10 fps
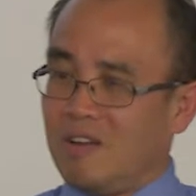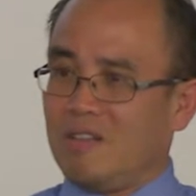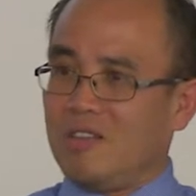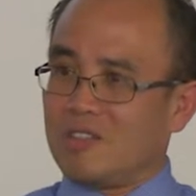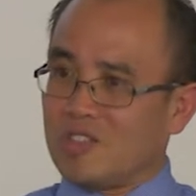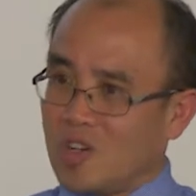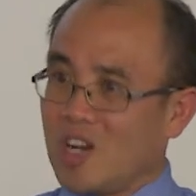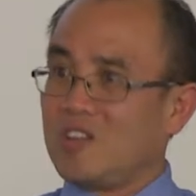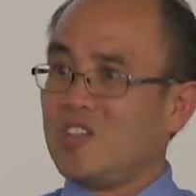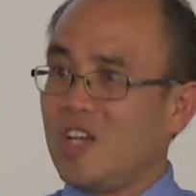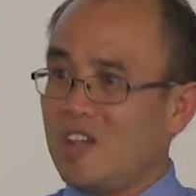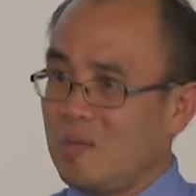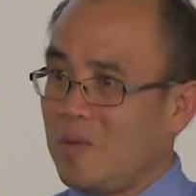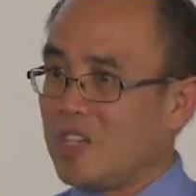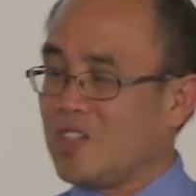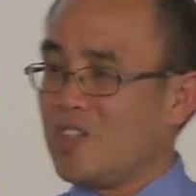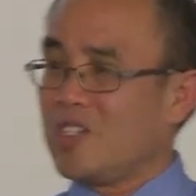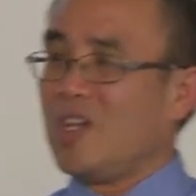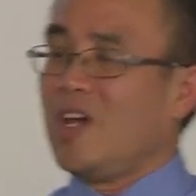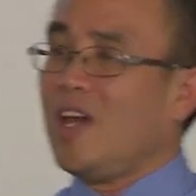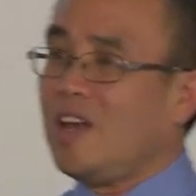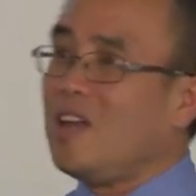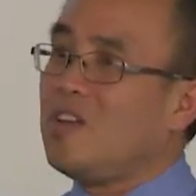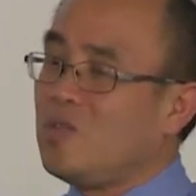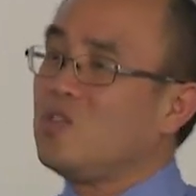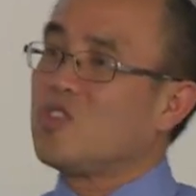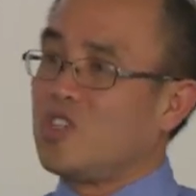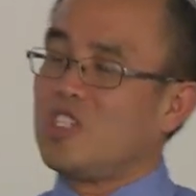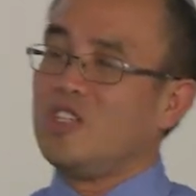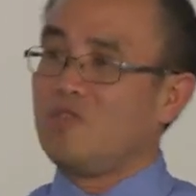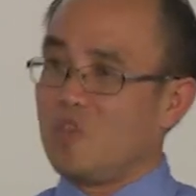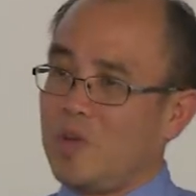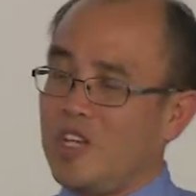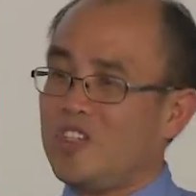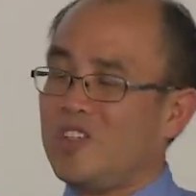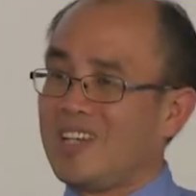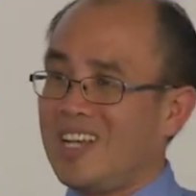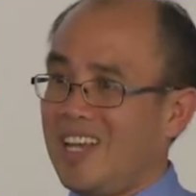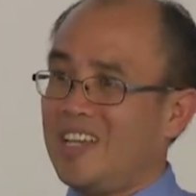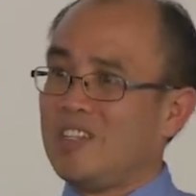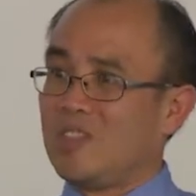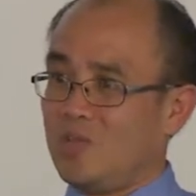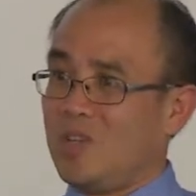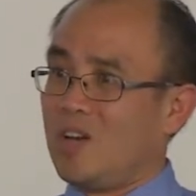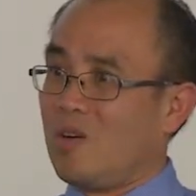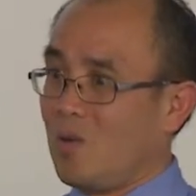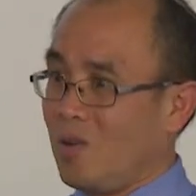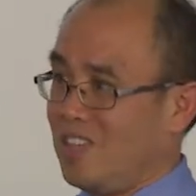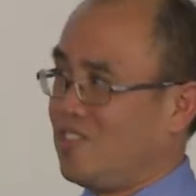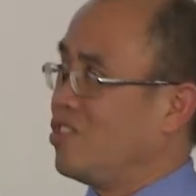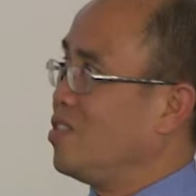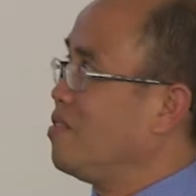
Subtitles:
the strategy and the measures, and they do search information related to their knowledge.